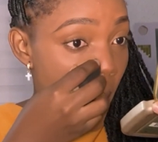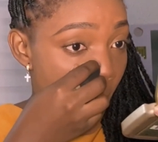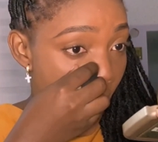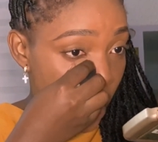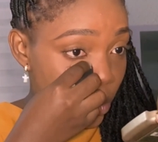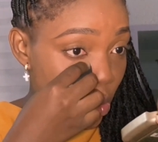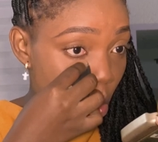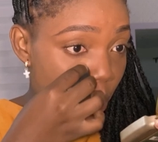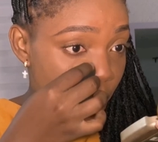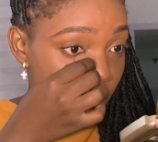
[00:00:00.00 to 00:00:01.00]
I'm so on
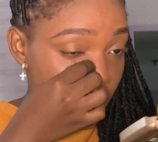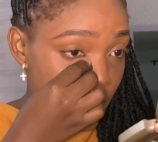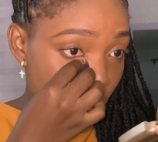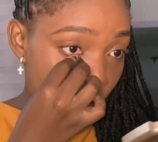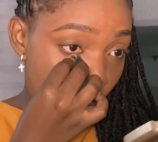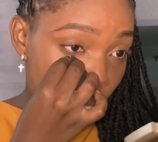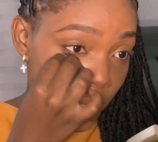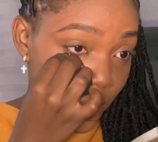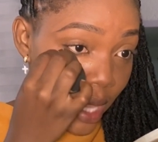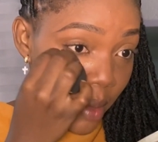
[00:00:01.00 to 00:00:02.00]
point.
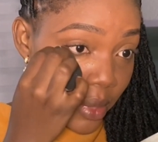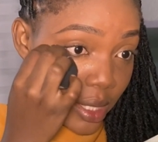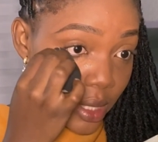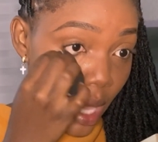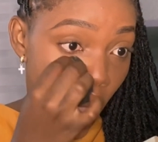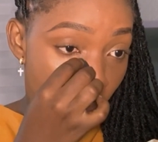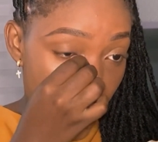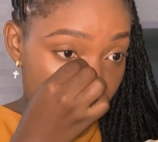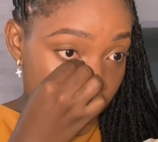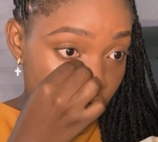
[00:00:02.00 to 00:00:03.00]
The time is
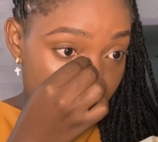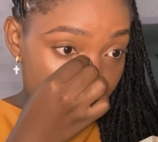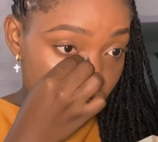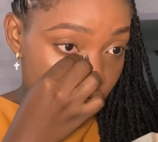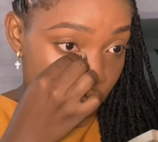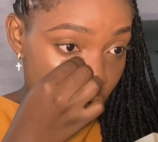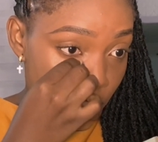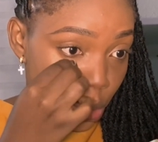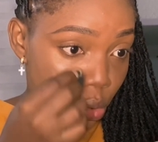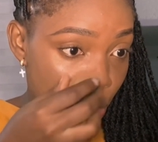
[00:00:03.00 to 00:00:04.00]

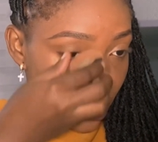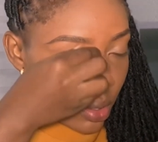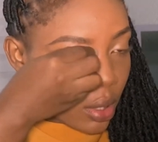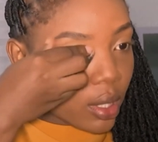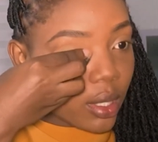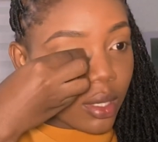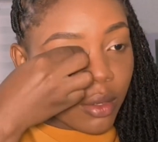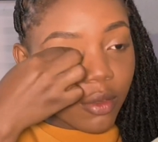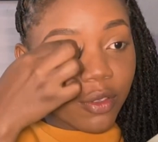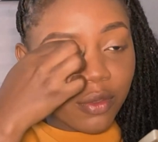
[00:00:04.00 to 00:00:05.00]
7:06, so
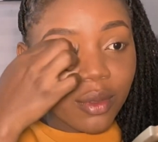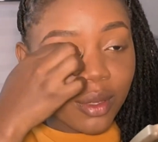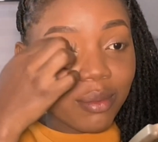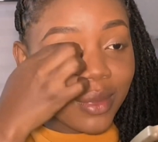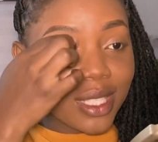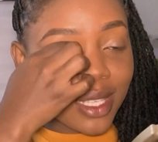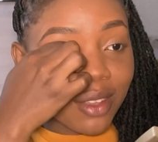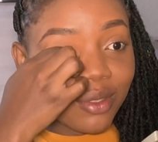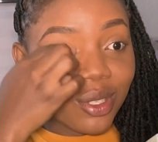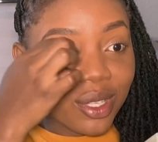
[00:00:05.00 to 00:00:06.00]
means
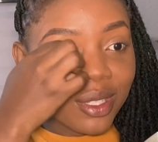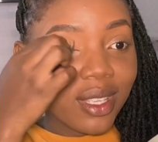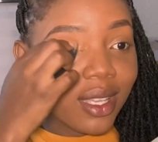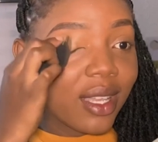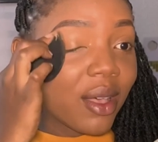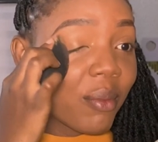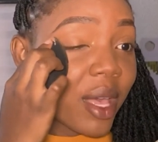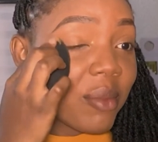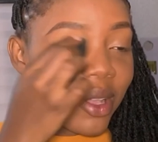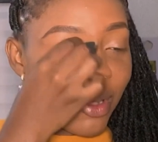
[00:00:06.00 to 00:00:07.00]
I've done my
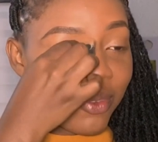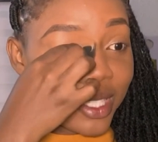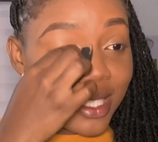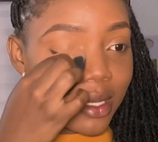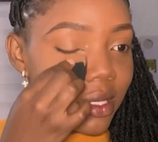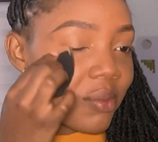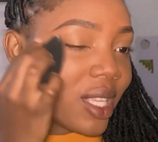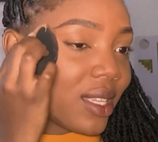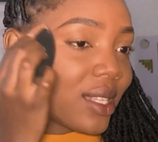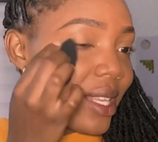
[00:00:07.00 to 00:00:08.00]
makeup for 6
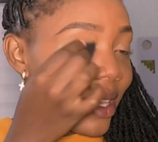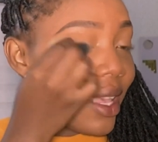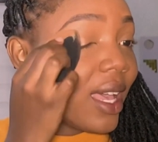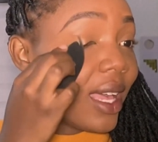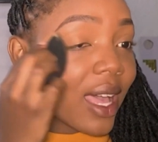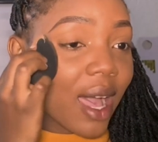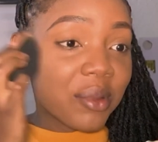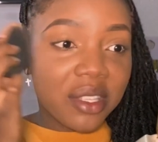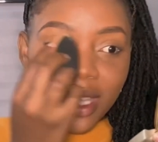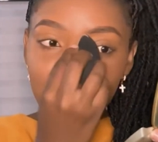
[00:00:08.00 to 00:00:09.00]
minutes. I'm
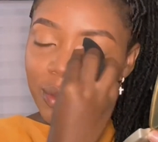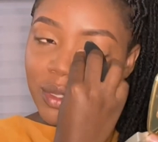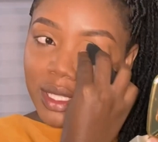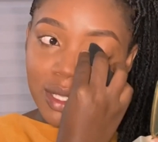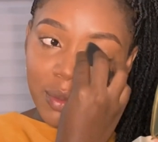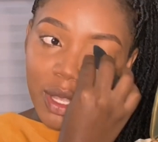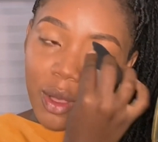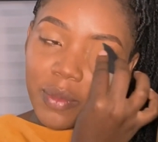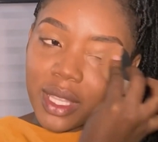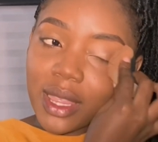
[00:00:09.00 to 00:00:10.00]
going to end up doing this
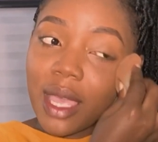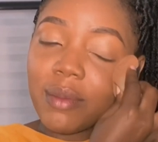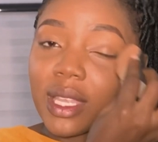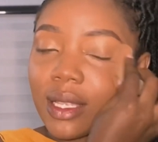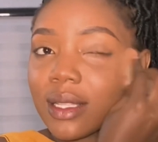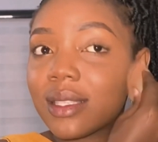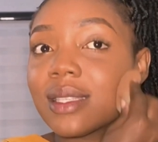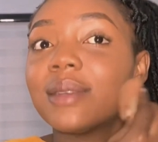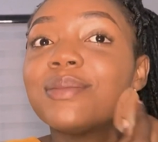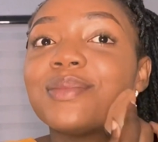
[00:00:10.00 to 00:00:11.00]
makeup in 10 minutes.
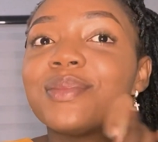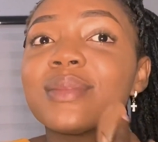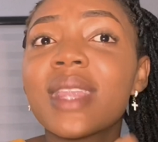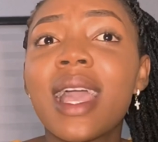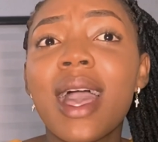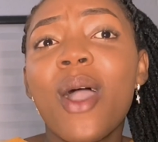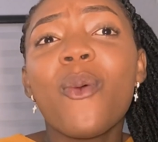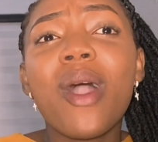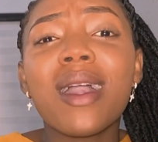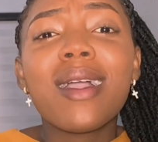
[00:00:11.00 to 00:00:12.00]

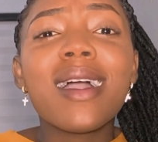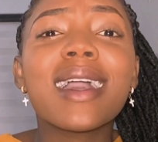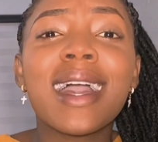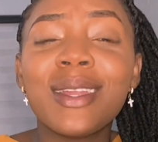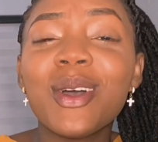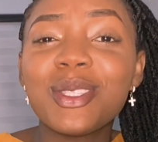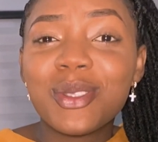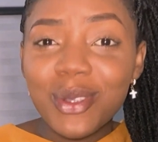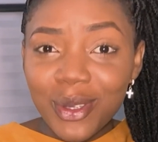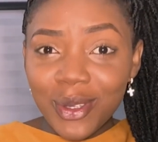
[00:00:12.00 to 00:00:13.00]
What God cannot
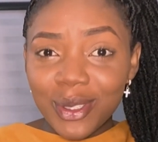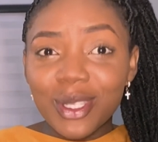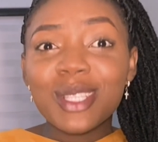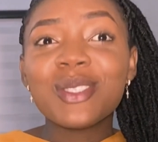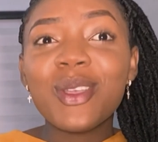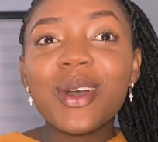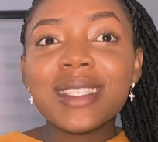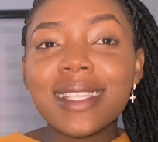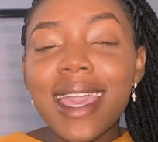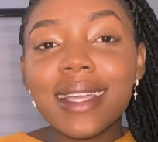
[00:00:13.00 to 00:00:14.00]
do does not
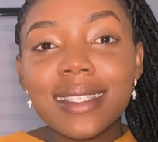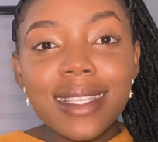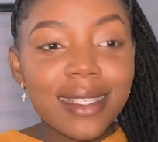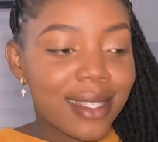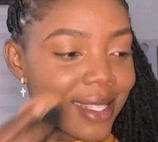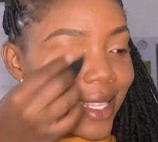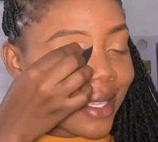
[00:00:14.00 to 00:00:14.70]
exist.